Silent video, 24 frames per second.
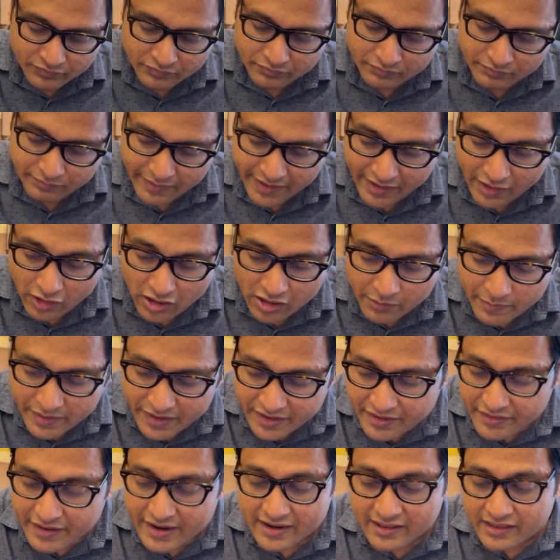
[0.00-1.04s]
May not be
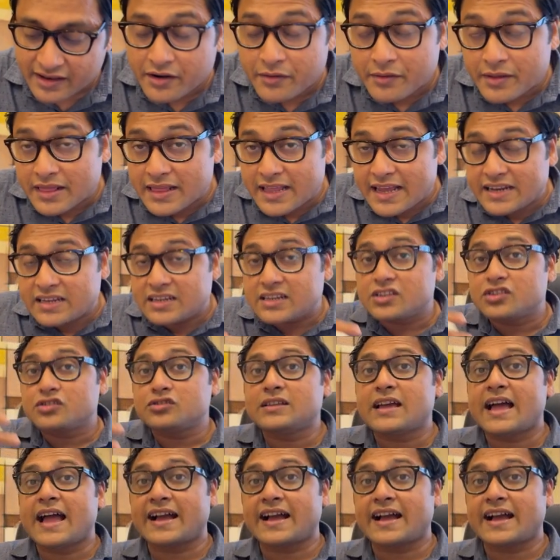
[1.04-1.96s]
directly related to the